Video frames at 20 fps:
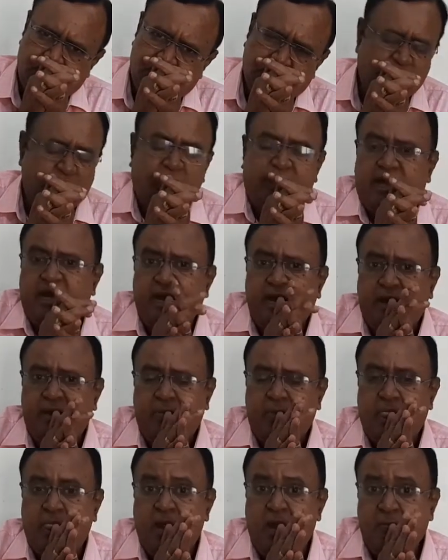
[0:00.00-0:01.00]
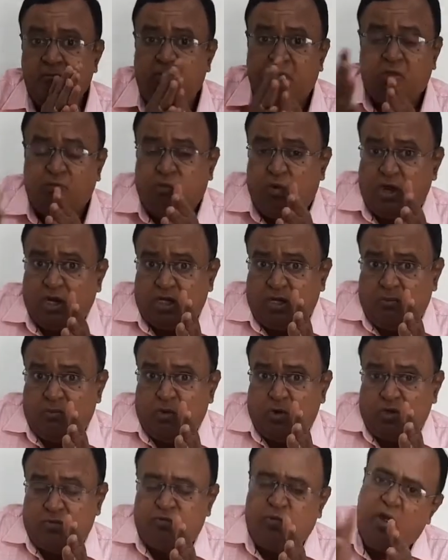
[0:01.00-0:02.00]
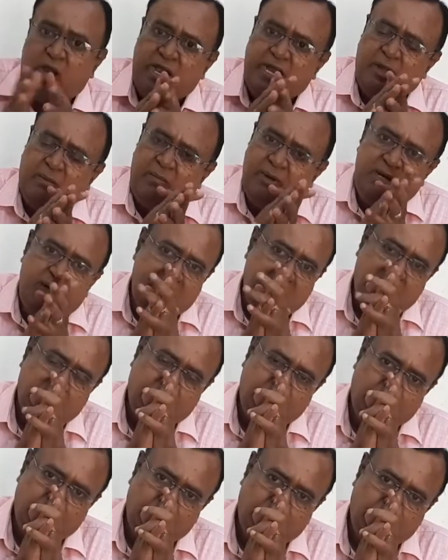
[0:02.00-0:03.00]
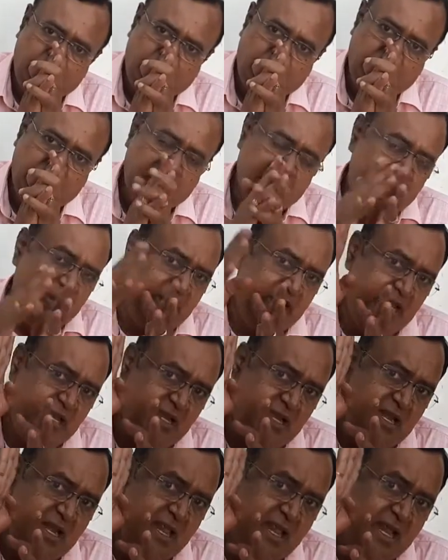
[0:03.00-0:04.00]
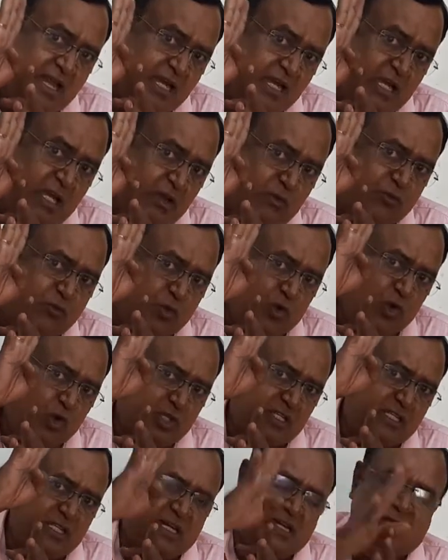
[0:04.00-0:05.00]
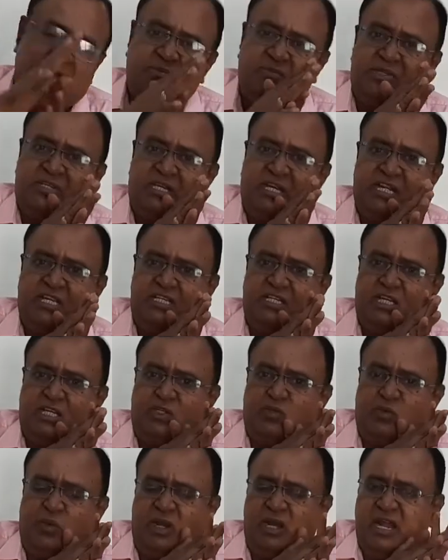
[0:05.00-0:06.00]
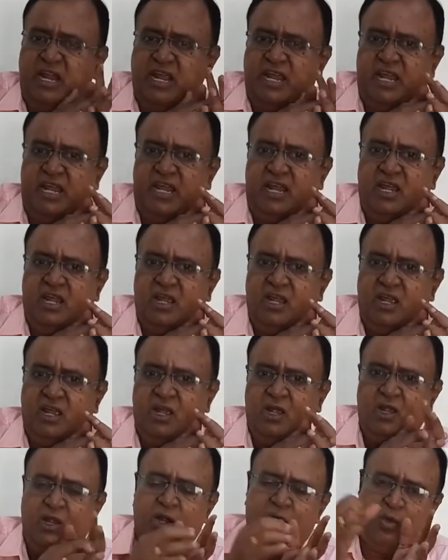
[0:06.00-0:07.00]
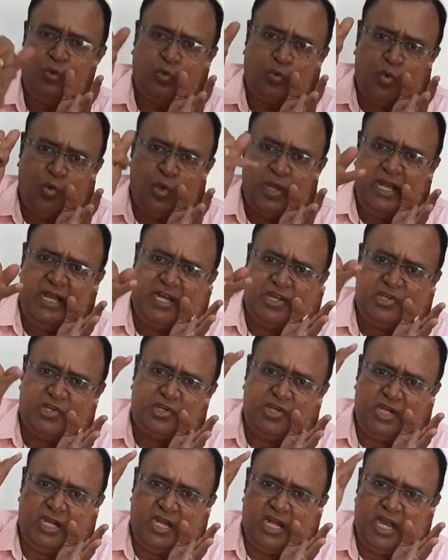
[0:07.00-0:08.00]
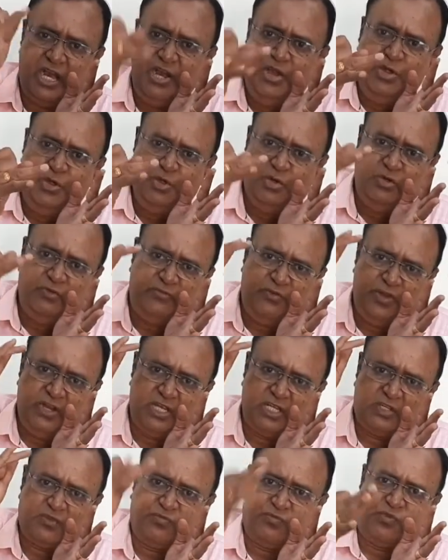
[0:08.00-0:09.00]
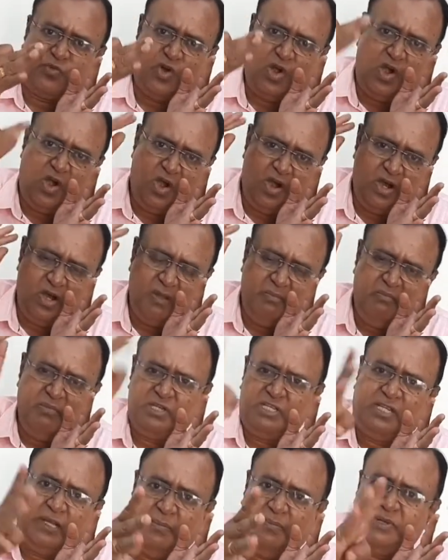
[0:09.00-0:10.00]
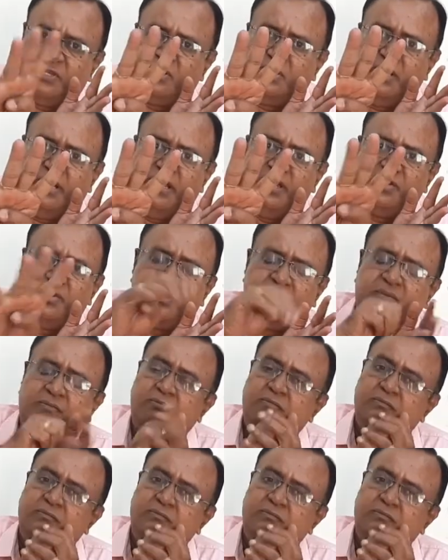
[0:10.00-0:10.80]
Okay? But what about voidable? Mainly under 4 circumstances only. Coercion, undue influence, fraud, misrepresentation.